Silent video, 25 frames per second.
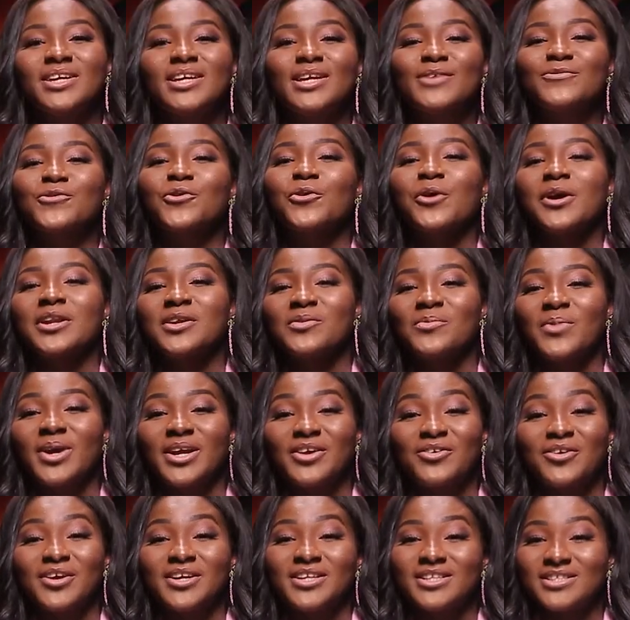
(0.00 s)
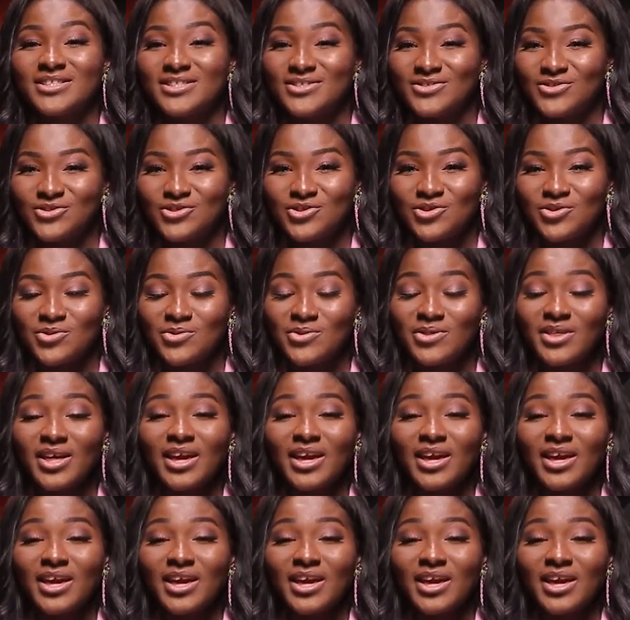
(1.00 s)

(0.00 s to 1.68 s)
gonna give credit where credit is due.